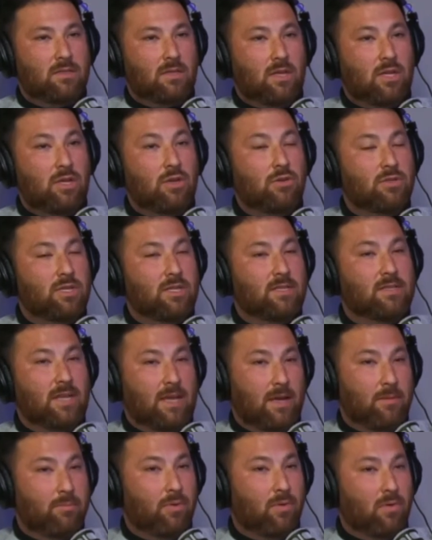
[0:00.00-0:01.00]

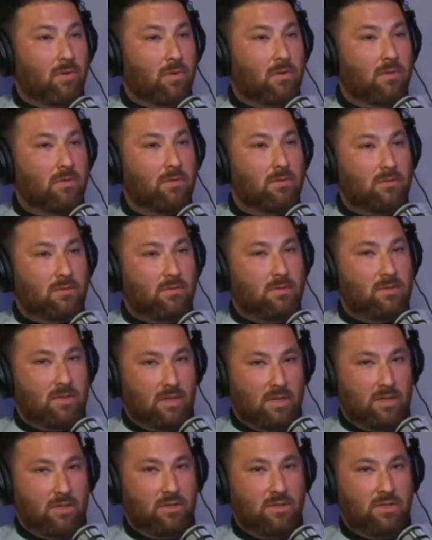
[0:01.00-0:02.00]
example
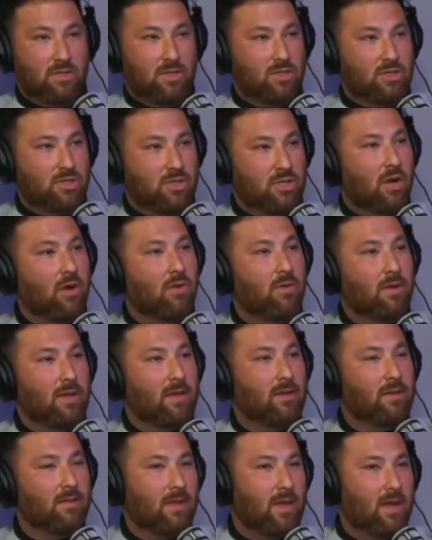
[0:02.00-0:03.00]
to
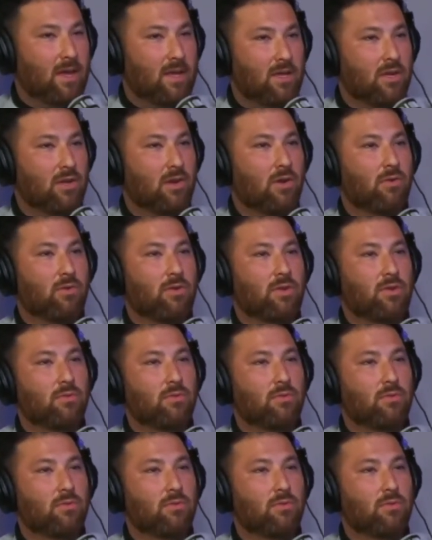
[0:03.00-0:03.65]
showing that you